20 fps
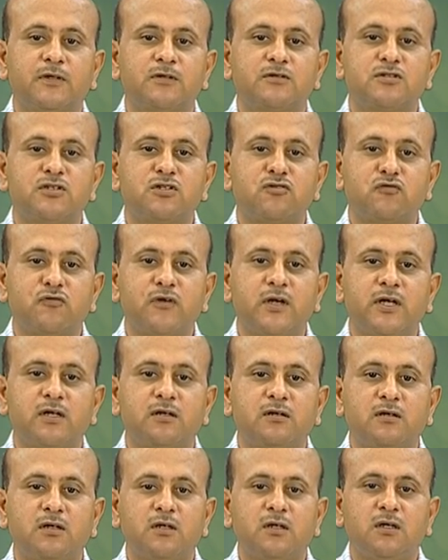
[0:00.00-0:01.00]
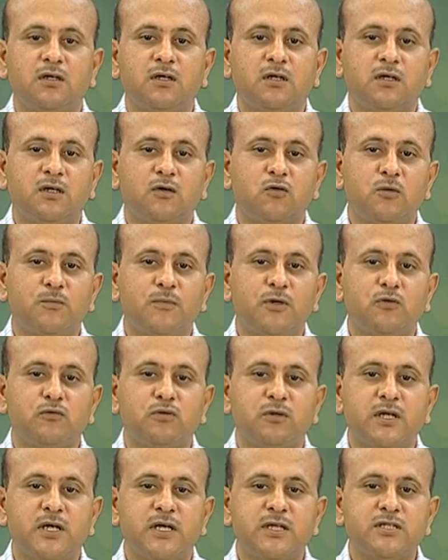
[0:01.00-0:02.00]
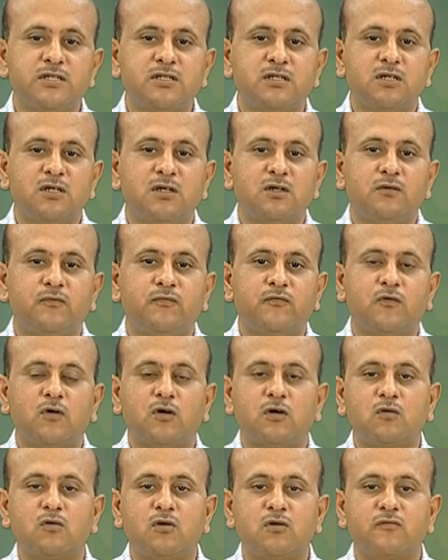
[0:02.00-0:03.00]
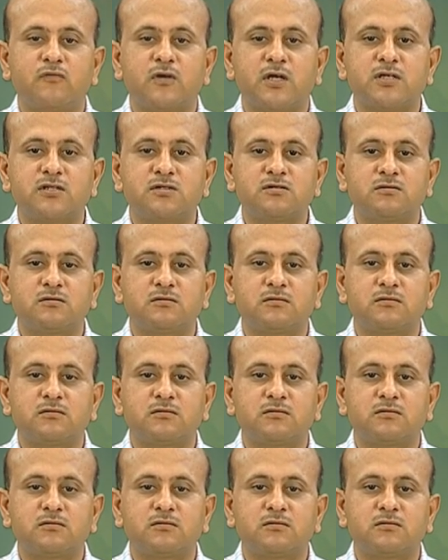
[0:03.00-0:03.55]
citrate could be utilized for contrast